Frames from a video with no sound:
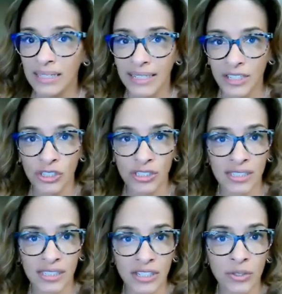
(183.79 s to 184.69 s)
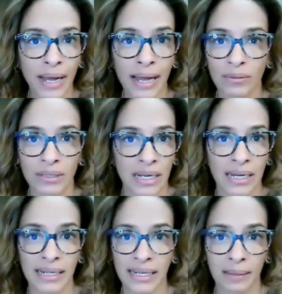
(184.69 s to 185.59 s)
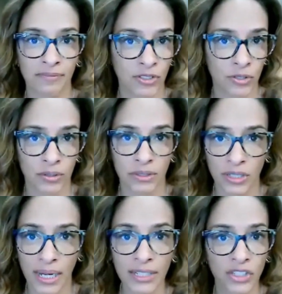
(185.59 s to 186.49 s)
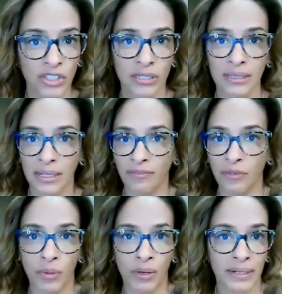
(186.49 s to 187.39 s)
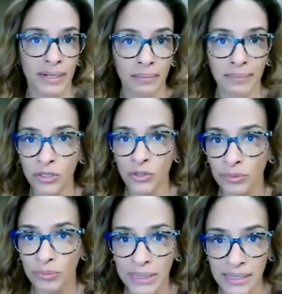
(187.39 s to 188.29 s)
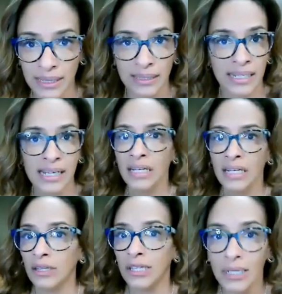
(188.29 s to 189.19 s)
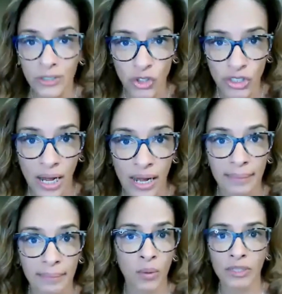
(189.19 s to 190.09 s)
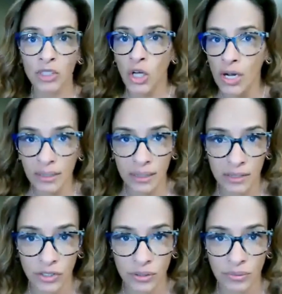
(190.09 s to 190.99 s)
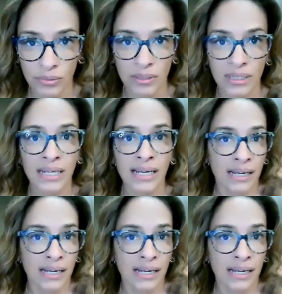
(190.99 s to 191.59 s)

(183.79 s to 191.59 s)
They should see you outside at physical education. If you are in elementary recess, lunchtime, go and talk to the students.